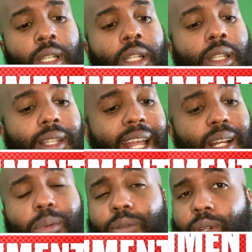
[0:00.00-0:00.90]
Like
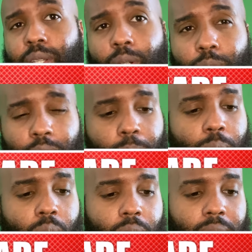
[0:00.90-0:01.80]
up the video for your
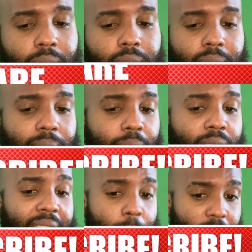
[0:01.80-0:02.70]
boy, and leave
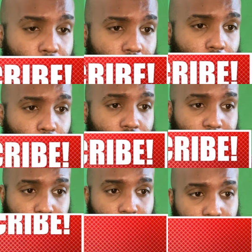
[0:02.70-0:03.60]
a comment below where are
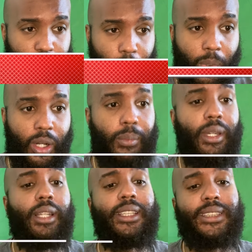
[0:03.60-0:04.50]
your thoughts on Mari
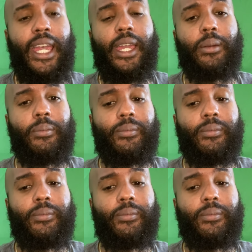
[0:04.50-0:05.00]
Bailey's game.